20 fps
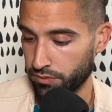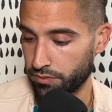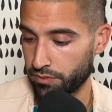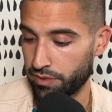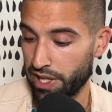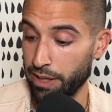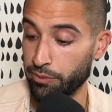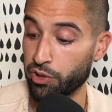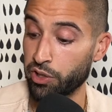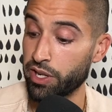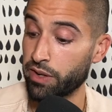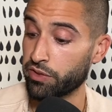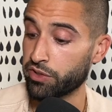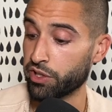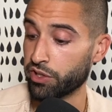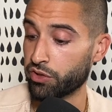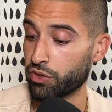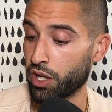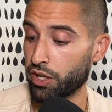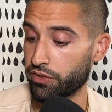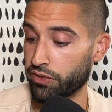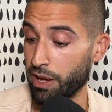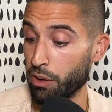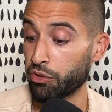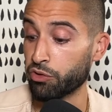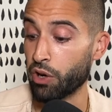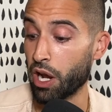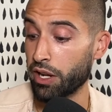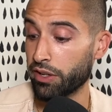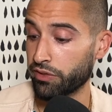Damn, so you never took sauce. That
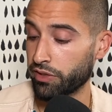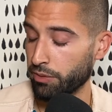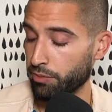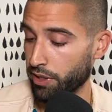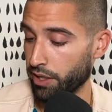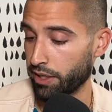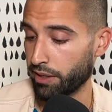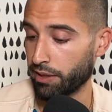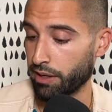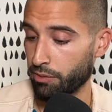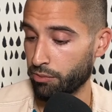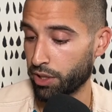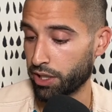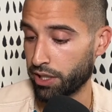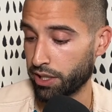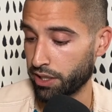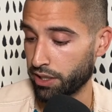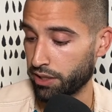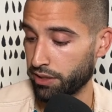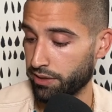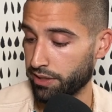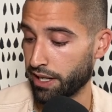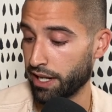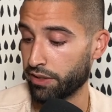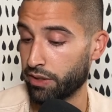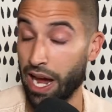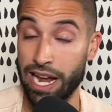was honestly what I, I wanted to, to get to.